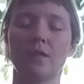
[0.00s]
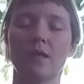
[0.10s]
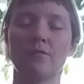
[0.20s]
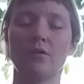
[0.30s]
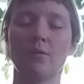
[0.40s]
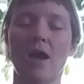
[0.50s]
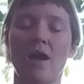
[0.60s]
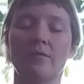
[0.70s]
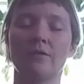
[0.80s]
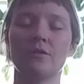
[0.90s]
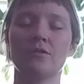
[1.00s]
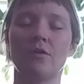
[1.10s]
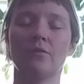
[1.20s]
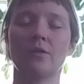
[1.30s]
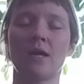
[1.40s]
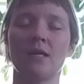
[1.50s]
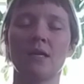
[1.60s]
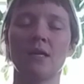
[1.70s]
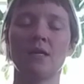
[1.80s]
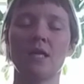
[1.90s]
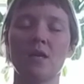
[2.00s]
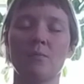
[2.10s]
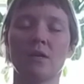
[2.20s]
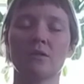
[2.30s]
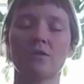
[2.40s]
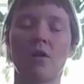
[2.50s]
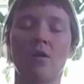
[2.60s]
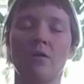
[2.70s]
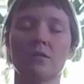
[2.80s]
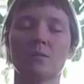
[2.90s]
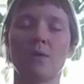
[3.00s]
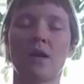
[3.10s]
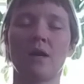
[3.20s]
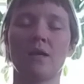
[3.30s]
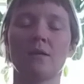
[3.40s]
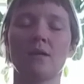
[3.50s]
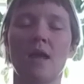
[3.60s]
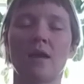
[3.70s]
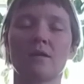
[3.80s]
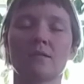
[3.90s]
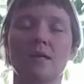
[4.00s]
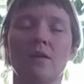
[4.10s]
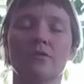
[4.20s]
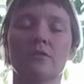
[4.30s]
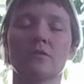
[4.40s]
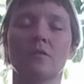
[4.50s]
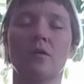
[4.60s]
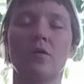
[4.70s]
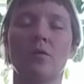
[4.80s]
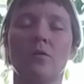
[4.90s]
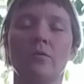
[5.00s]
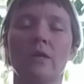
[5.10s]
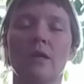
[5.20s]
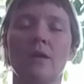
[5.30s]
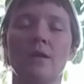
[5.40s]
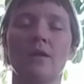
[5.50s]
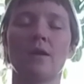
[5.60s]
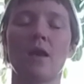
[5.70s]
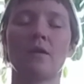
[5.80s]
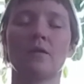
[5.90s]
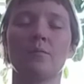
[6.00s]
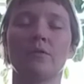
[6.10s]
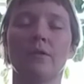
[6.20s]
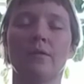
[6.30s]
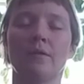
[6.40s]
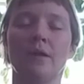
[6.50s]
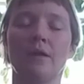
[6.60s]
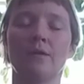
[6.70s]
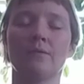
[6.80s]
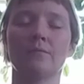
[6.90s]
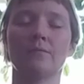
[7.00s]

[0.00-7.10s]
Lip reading: If you haven't already, keeping a tall spine, exhale slowly and completely.